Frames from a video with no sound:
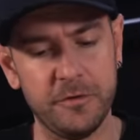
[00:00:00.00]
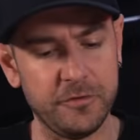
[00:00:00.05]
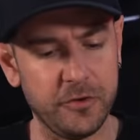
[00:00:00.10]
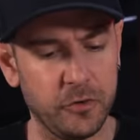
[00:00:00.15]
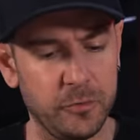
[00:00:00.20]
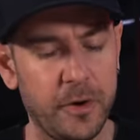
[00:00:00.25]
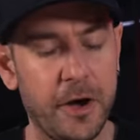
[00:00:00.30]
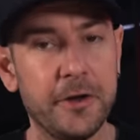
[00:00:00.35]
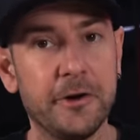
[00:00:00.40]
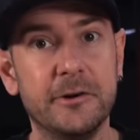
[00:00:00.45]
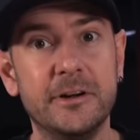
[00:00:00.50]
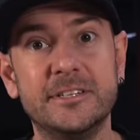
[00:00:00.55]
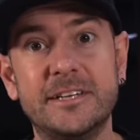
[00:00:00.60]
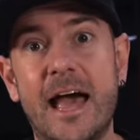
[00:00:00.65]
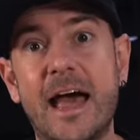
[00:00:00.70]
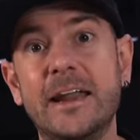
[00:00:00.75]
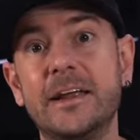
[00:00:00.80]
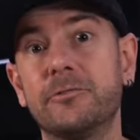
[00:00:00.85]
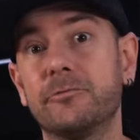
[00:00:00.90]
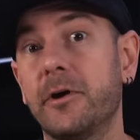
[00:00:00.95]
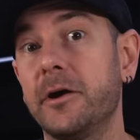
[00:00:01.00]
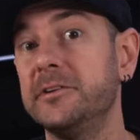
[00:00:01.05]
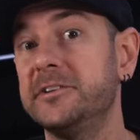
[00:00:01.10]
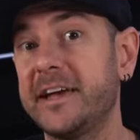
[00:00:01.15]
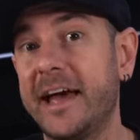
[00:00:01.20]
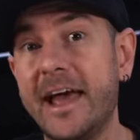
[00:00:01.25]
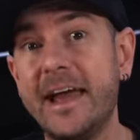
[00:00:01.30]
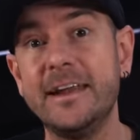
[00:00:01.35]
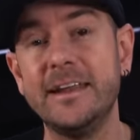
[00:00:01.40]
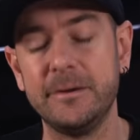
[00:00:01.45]
of your motor is adding
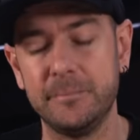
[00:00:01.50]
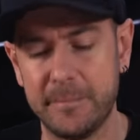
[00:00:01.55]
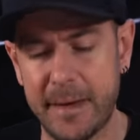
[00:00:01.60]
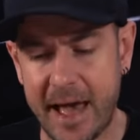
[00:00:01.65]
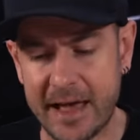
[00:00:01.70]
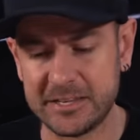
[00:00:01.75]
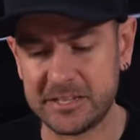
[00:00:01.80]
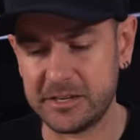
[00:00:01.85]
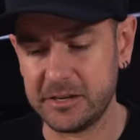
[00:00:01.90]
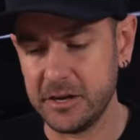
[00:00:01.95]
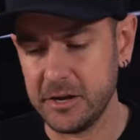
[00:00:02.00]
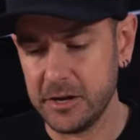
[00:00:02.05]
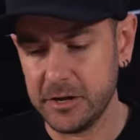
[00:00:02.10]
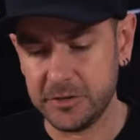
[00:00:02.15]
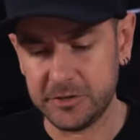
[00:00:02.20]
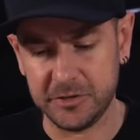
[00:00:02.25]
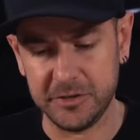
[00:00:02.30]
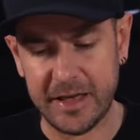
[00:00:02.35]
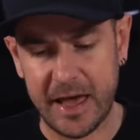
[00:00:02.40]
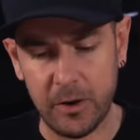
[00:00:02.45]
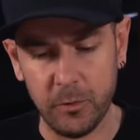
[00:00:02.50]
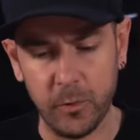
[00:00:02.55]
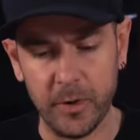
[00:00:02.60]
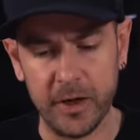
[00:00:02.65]
rotating mass to that